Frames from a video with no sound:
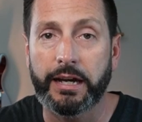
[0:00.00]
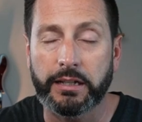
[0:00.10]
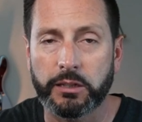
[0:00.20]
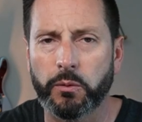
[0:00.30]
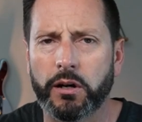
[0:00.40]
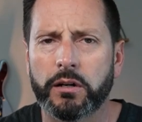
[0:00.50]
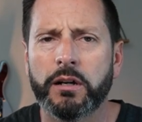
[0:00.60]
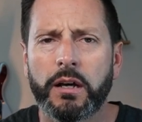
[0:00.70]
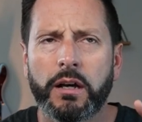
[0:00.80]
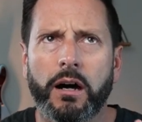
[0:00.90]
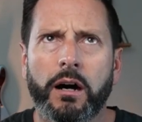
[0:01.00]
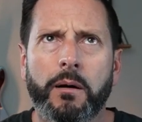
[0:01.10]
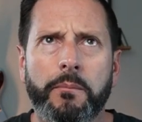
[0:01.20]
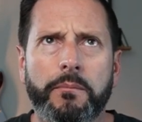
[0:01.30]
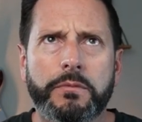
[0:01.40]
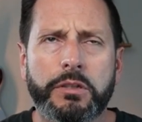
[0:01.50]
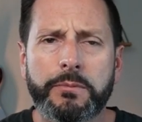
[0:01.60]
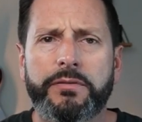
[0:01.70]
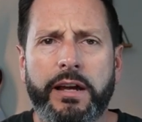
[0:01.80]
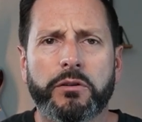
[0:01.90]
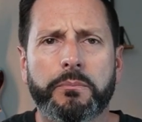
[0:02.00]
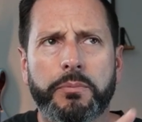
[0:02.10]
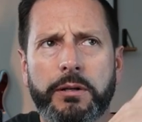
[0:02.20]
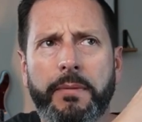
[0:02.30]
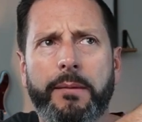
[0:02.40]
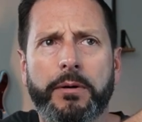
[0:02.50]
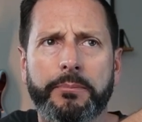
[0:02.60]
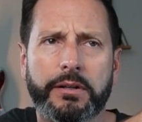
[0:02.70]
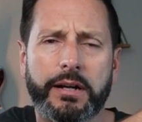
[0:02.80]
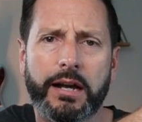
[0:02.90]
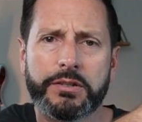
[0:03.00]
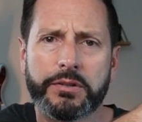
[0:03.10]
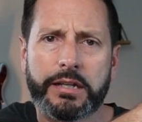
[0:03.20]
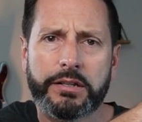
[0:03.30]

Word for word: at Clearwater, um, do me a favor, put a map up here, guys, so they